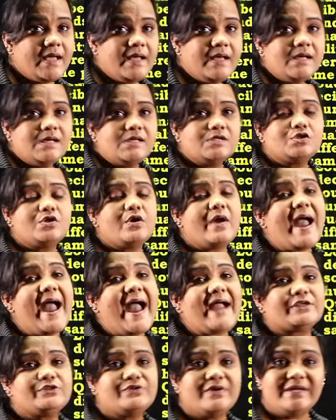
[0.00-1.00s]
So
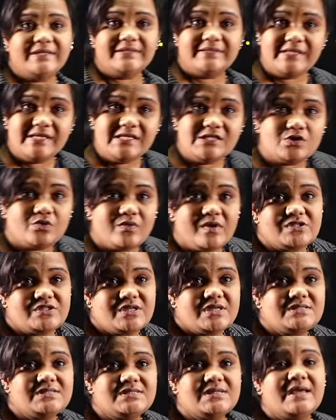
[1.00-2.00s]
actually these
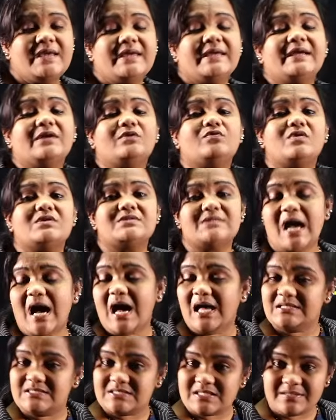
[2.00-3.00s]
questions, it was
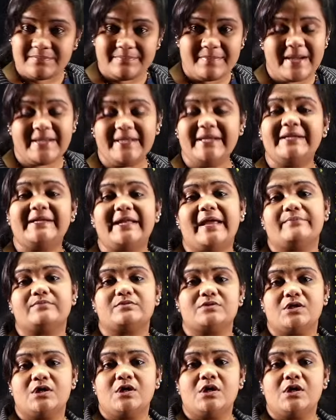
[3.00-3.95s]
asked many times.